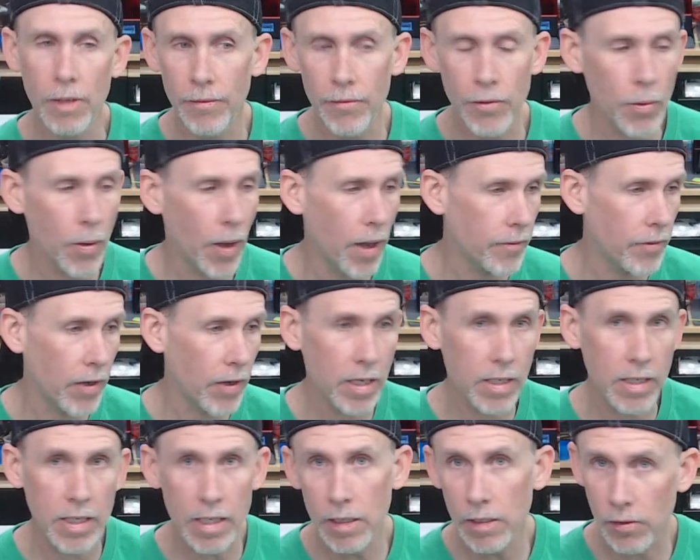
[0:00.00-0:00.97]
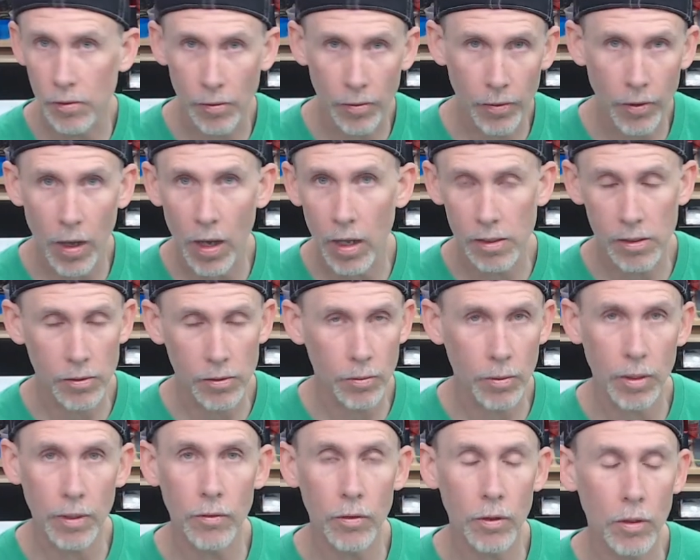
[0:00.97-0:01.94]
if you have ideas or thoughts or
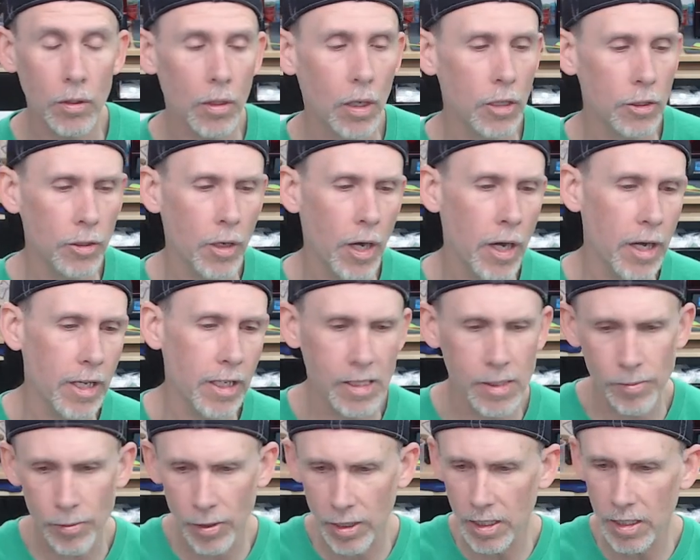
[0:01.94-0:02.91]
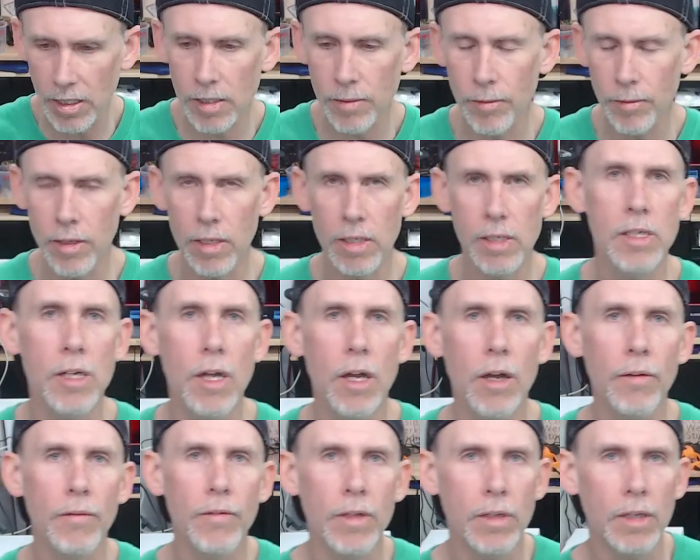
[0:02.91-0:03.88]
whatever, I'll try to explain some of the
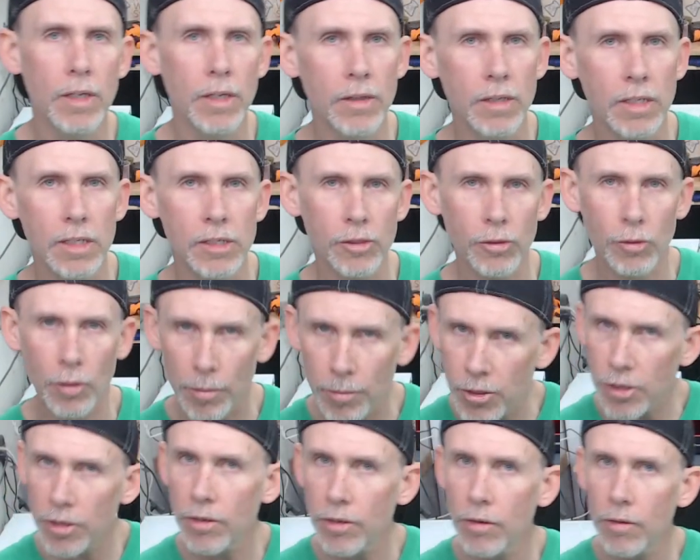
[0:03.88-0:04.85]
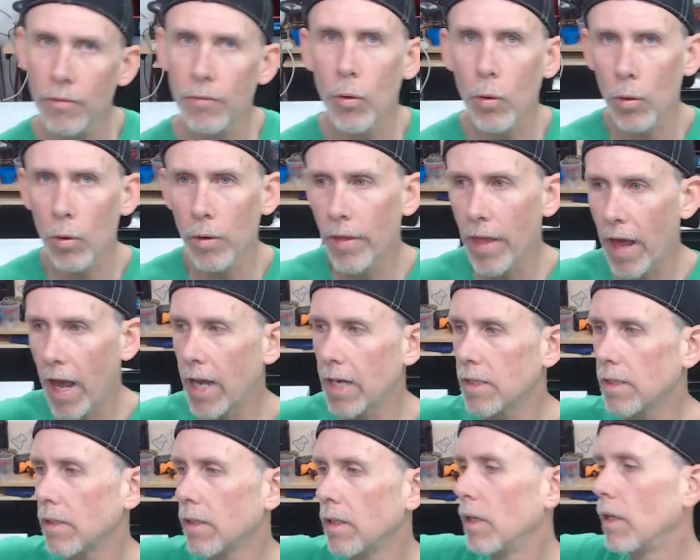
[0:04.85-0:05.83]
stuff in, in the description for
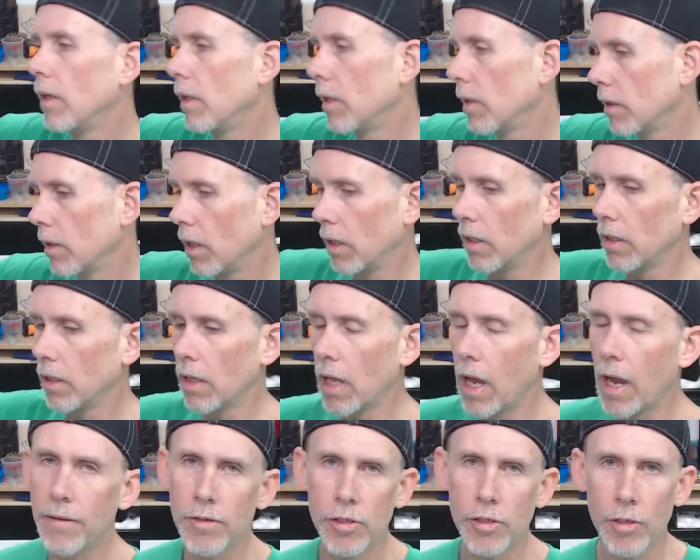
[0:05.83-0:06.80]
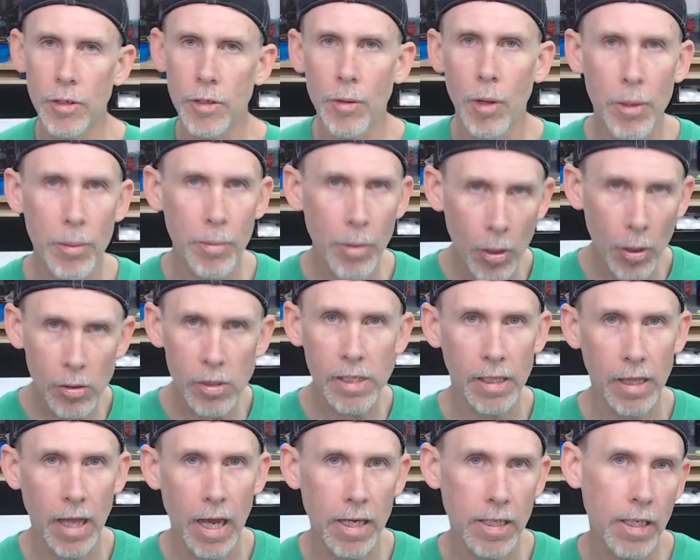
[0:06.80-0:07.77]
that uh, live stream. I'll be
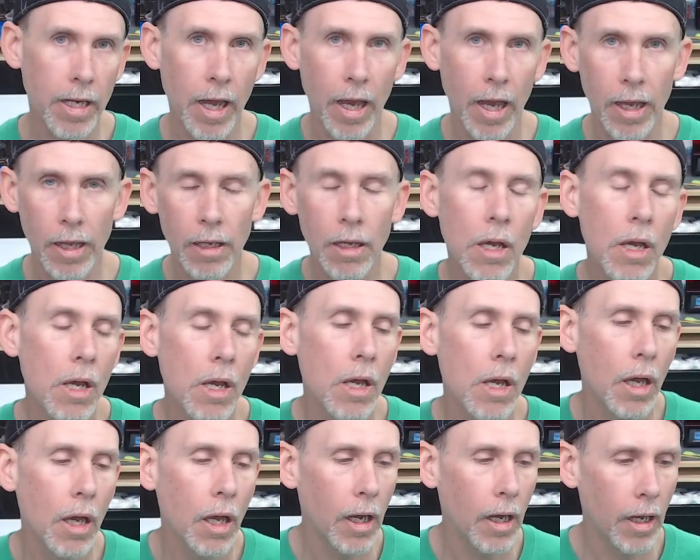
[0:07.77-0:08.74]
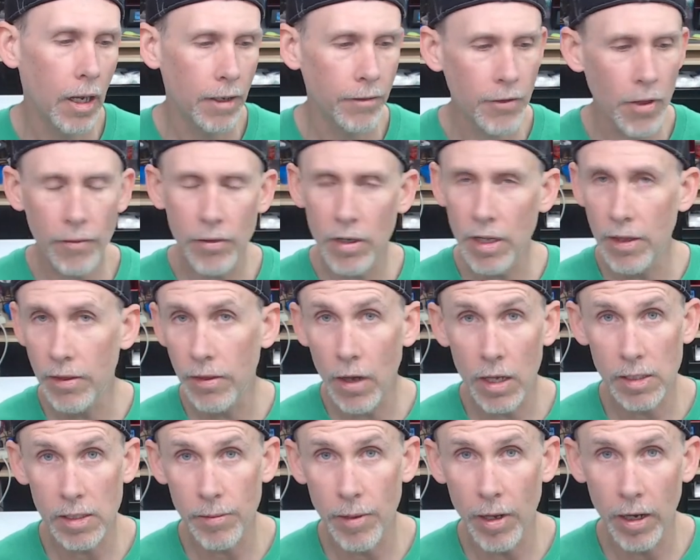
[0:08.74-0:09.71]
posting that today. Uh, if you have any
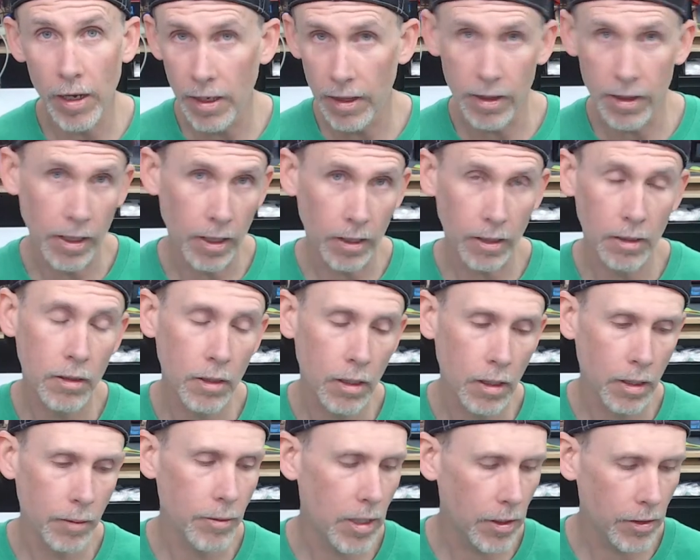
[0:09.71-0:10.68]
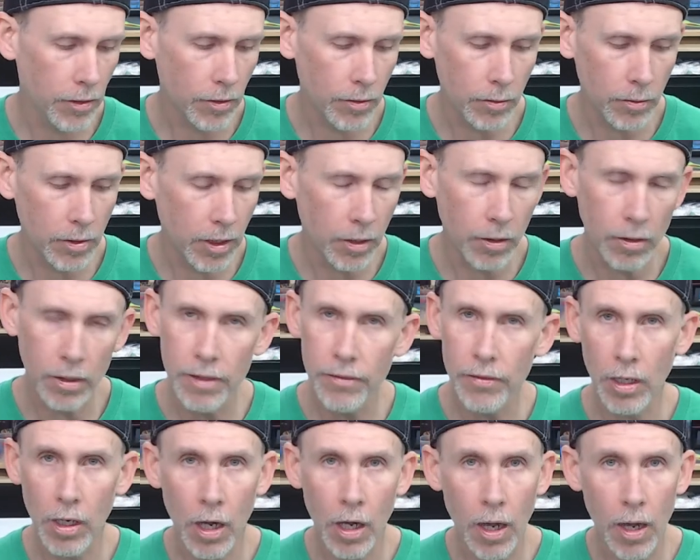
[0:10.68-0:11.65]
thoughts about anything, um, either, you know,
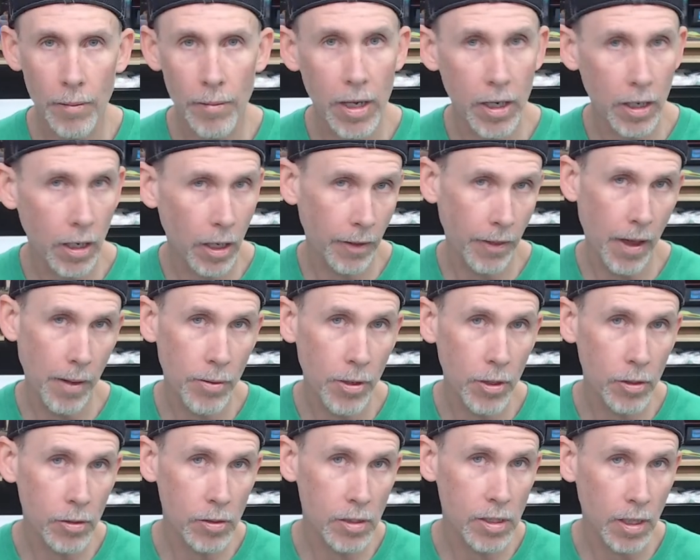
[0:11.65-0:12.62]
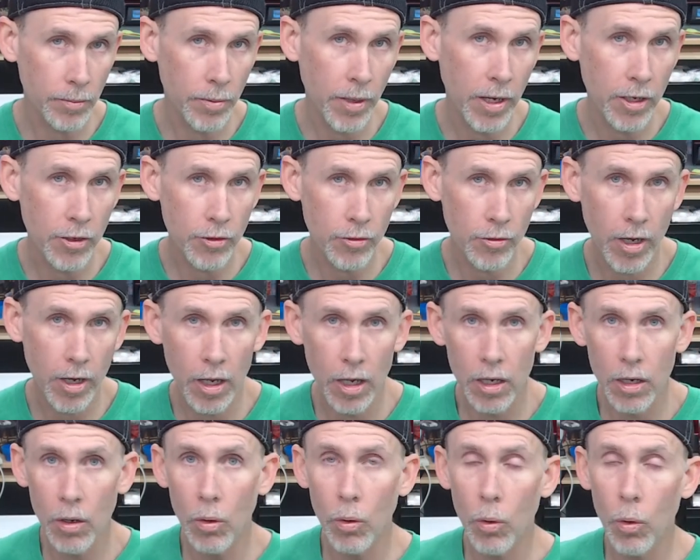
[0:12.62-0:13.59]
leave a comment on that post on
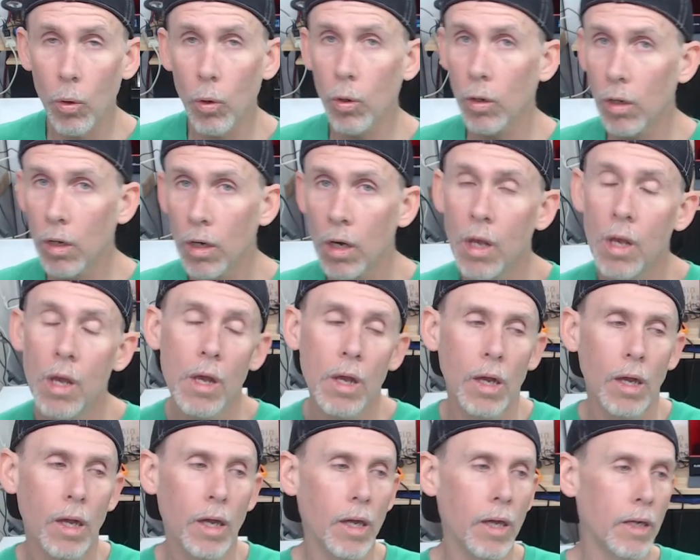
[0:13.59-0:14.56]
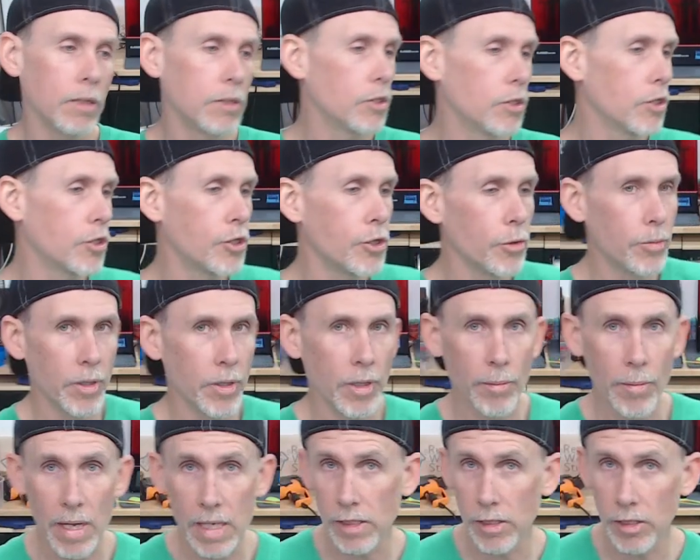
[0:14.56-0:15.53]
Patreon, or uh, just shoot me
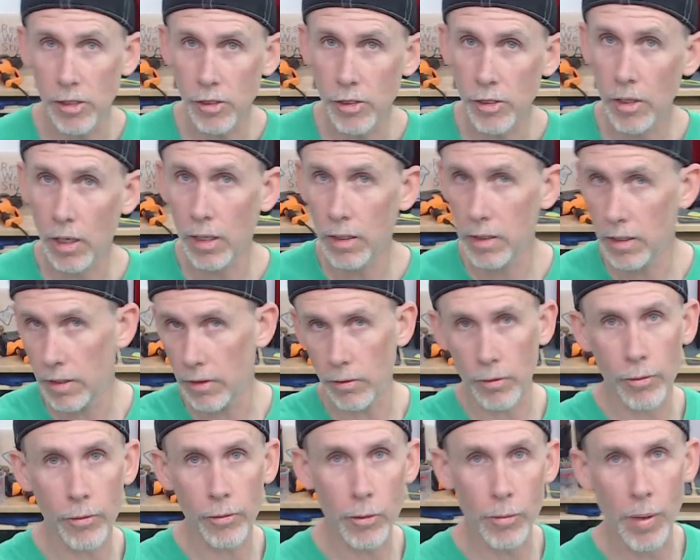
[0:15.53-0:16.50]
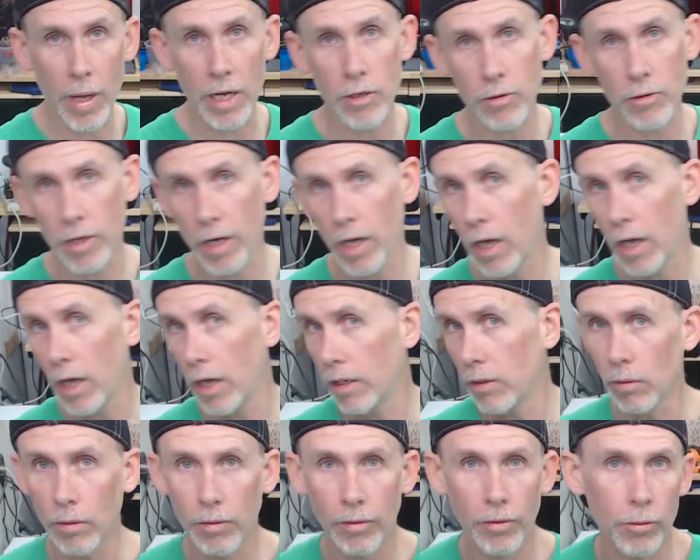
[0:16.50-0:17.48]
a message either through Patreon
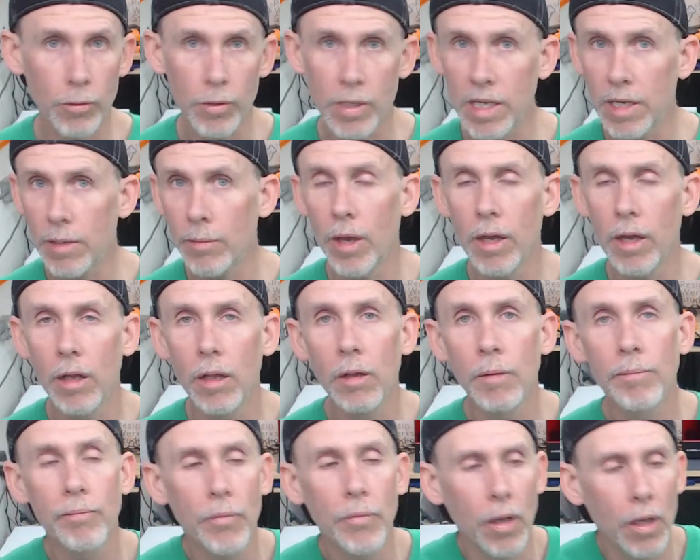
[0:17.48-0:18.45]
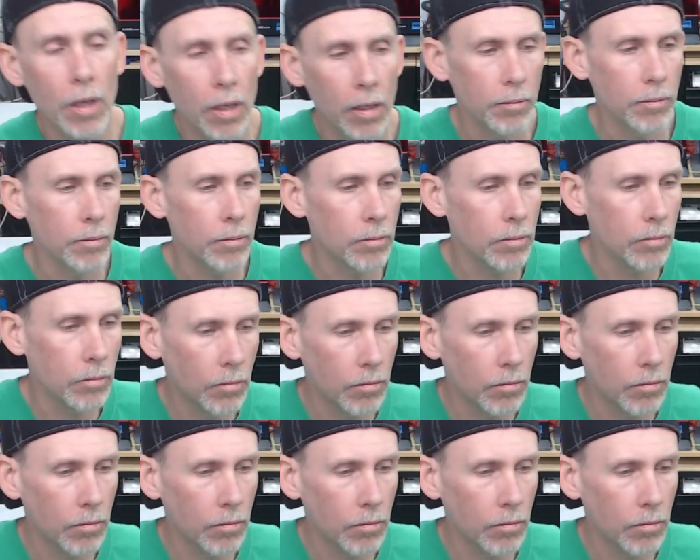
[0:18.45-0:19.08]
or through email. Um,